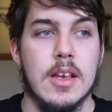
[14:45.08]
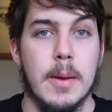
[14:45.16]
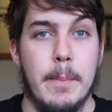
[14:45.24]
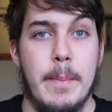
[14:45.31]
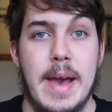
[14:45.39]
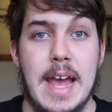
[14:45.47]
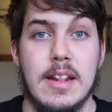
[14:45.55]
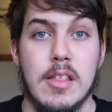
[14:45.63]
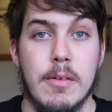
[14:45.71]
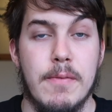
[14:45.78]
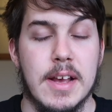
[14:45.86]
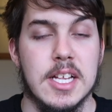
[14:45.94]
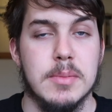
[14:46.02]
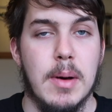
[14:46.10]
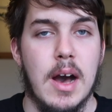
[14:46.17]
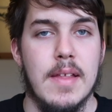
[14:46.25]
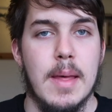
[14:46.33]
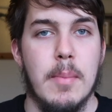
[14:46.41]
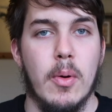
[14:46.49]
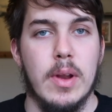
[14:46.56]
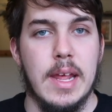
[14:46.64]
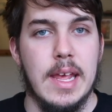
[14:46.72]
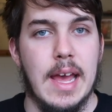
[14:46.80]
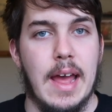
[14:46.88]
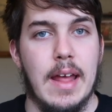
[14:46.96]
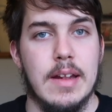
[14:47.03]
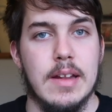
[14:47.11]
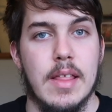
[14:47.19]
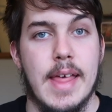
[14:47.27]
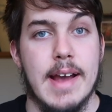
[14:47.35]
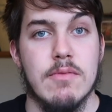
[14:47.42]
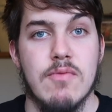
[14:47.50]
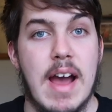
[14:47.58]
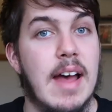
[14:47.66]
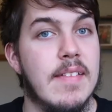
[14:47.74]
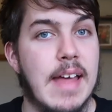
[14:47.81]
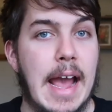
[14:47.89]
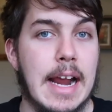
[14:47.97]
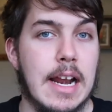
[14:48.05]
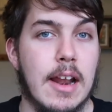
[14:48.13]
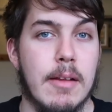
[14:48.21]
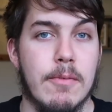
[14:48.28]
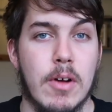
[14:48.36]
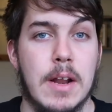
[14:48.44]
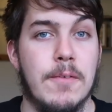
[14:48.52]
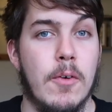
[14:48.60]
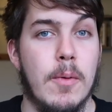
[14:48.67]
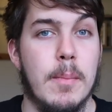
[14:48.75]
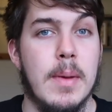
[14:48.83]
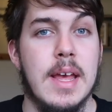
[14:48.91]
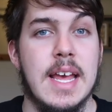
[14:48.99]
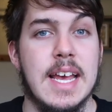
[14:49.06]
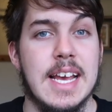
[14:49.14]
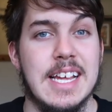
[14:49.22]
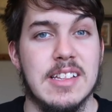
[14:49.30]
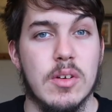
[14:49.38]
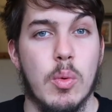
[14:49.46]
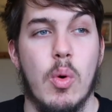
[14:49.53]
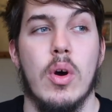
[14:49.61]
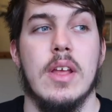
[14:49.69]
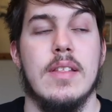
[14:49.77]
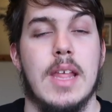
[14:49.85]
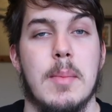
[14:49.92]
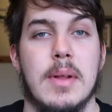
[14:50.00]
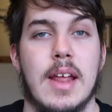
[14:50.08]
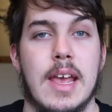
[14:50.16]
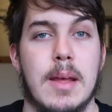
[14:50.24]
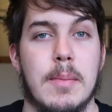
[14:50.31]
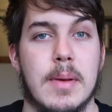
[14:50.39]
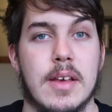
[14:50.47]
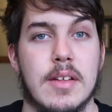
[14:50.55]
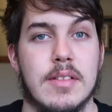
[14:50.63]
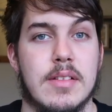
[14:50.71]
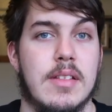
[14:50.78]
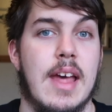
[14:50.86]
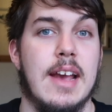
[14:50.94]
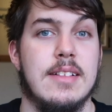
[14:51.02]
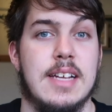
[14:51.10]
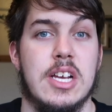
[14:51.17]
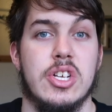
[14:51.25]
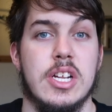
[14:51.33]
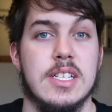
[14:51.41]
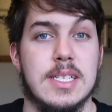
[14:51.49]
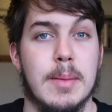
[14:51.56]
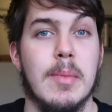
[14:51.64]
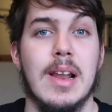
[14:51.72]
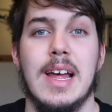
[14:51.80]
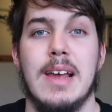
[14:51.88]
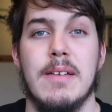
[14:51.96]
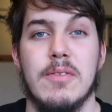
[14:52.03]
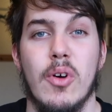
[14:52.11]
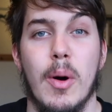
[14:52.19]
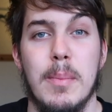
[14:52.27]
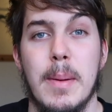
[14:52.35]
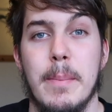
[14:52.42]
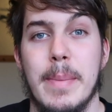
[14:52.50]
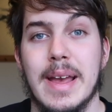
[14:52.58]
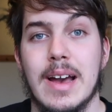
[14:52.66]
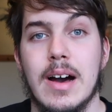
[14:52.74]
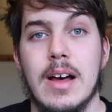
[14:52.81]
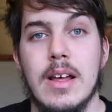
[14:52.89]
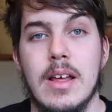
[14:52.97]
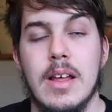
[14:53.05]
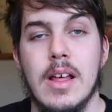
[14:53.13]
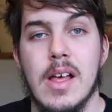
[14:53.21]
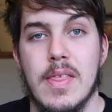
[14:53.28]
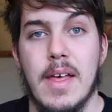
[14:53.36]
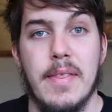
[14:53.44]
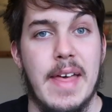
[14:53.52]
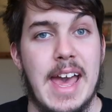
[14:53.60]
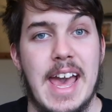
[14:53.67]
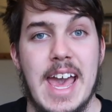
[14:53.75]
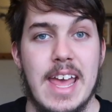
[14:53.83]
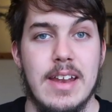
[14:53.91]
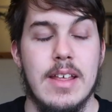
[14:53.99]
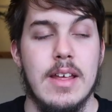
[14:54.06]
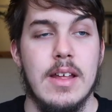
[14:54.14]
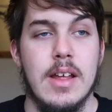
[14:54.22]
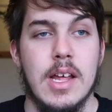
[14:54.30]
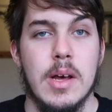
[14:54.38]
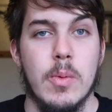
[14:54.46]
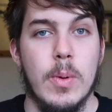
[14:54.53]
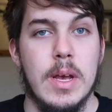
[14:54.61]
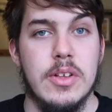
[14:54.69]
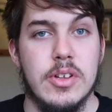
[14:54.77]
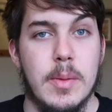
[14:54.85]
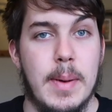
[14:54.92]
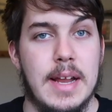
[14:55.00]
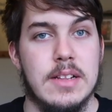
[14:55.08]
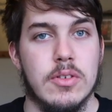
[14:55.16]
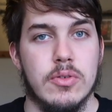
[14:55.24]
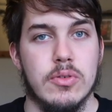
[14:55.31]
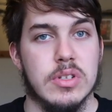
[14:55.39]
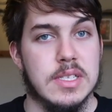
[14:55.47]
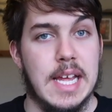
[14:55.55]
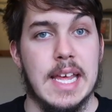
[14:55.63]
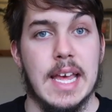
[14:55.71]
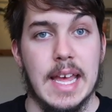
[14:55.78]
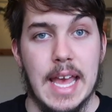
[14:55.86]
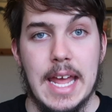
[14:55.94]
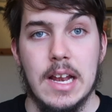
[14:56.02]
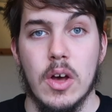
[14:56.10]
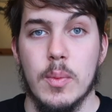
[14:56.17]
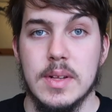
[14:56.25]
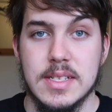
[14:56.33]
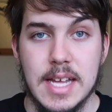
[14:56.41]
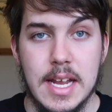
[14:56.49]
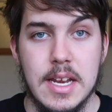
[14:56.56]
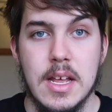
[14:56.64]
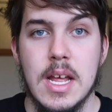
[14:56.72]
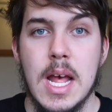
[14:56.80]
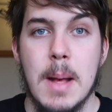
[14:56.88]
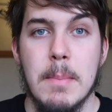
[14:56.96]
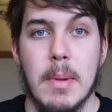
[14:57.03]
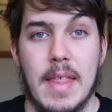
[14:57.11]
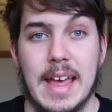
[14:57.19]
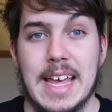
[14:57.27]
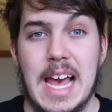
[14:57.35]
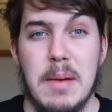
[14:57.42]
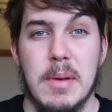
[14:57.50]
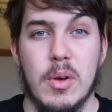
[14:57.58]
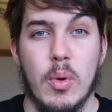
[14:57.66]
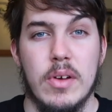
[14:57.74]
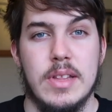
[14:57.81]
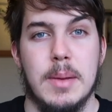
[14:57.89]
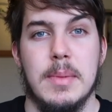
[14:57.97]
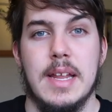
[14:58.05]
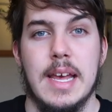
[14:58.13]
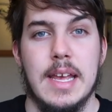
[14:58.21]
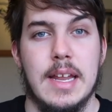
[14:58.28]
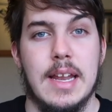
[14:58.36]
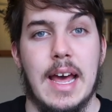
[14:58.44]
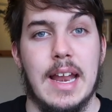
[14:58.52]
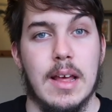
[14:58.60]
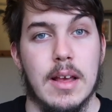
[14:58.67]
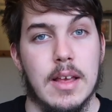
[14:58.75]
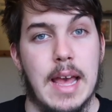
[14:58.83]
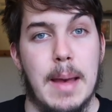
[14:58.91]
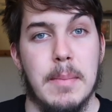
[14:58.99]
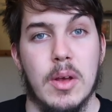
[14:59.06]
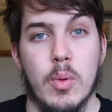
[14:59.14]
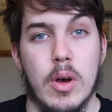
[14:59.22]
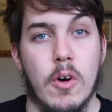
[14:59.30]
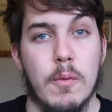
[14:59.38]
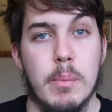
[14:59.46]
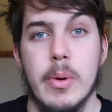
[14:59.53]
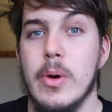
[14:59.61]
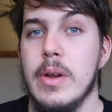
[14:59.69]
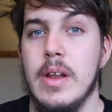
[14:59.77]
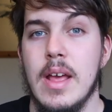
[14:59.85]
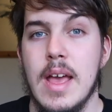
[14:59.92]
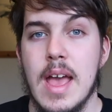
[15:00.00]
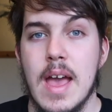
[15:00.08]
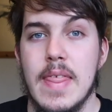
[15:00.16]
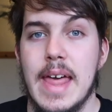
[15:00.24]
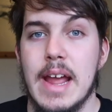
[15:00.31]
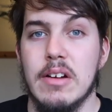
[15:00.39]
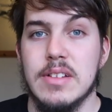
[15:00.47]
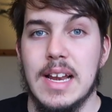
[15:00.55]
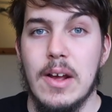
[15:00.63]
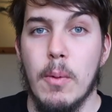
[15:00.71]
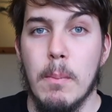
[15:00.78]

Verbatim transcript: compared to the thickest part of their body, and that rat dangling in front of them is quite intimidating because that is actually similar, if not a bit bigger, than their head, which depends on your snake again, like we said, but that can be quite intimidating and it can be quite off-putting. There is a little